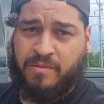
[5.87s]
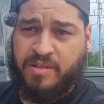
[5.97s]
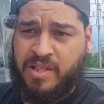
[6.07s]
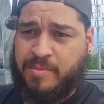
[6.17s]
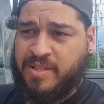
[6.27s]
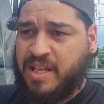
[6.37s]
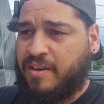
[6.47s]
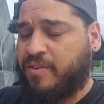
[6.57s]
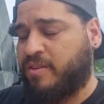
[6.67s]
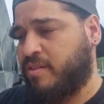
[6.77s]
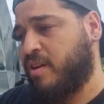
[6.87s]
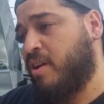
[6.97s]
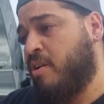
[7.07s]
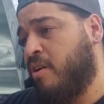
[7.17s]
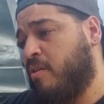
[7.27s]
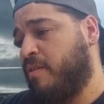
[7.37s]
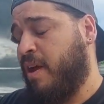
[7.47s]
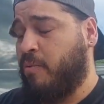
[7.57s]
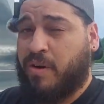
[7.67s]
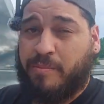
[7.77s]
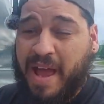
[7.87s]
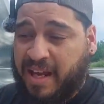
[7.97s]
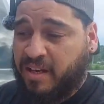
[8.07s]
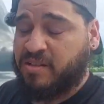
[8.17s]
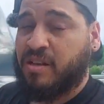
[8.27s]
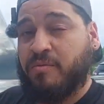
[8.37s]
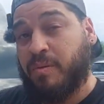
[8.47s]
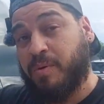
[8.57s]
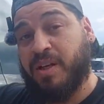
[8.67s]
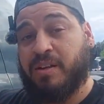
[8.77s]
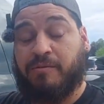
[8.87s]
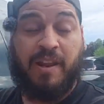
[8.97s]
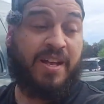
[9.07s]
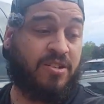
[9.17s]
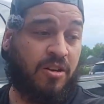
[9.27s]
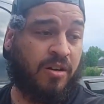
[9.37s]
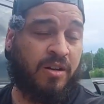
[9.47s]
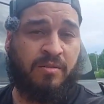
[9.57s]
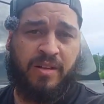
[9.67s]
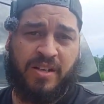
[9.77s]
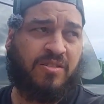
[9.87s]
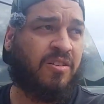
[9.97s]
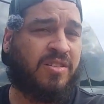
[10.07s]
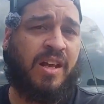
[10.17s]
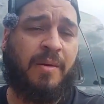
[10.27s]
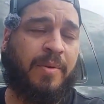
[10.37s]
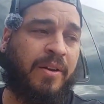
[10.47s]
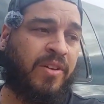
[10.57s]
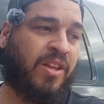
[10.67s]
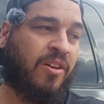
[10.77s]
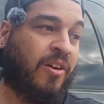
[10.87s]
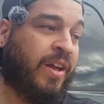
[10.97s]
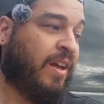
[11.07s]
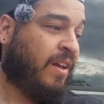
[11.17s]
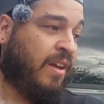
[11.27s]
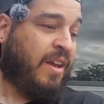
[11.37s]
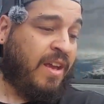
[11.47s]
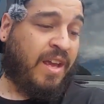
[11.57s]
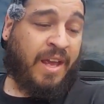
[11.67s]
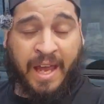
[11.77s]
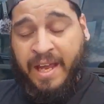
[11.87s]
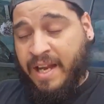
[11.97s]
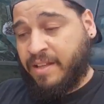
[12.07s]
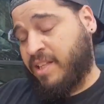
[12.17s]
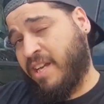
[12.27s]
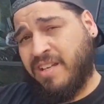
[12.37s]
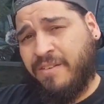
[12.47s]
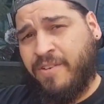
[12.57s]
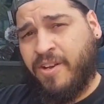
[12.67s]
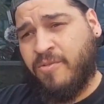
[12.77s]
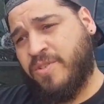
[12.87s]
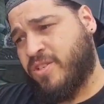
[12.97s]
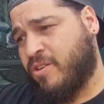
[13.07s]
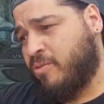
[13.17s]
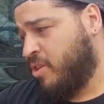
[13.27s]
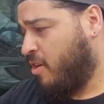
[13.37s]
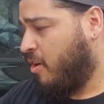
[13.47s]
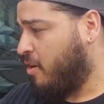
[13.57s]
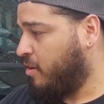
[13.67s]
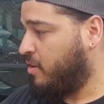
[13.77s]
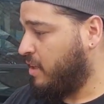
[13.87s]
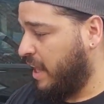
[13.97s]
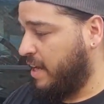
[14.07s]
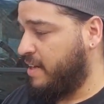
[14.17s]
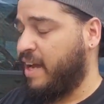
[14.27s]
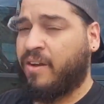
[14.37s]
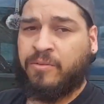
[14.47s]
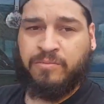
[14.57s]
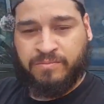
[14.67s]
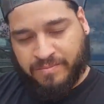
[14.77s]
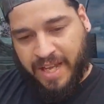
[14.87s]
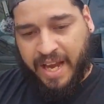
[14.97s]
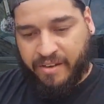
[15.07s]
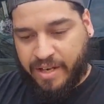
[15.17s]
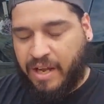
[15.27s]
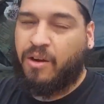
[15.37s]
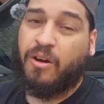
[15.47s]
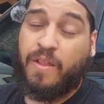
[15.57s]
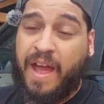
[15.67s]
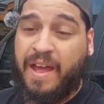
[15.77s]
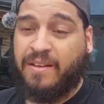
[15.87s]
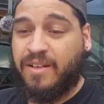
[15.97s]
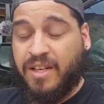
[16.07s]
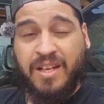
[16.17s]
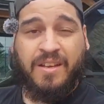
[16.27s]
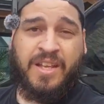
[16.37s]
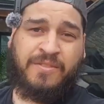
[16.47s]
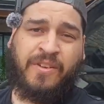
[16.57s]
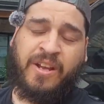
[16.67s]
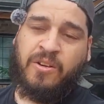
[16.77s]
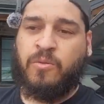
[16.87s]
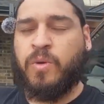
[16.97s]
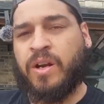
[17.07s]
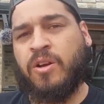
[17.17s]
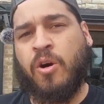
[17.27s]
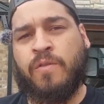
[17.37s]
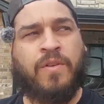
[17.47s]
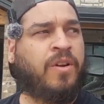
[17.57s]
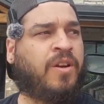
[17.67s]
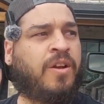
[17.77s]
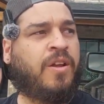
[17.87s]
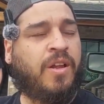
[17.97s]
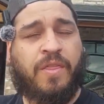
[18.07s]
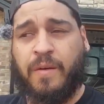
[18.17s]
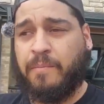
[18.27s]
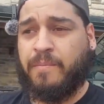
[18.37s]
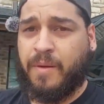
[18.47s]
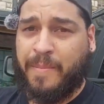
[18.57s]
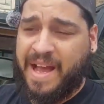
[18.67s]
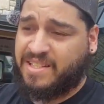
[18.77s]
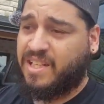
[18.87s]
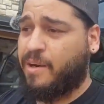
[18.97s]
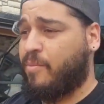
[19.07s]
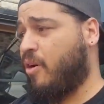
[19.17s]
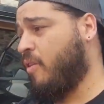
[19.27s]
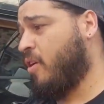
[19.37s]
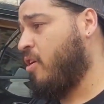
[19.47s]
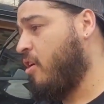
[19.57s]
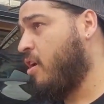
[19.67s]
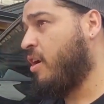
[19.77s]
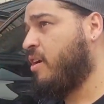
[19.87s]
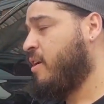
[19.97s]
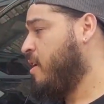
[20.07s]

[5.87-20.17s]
the CB7, that we were bagging this up when we did the flash arc exhaust setup and everything on it. And at the end of that video we showed the car laying down, airing out, all that. This video we're going to go over the bag setup on the car,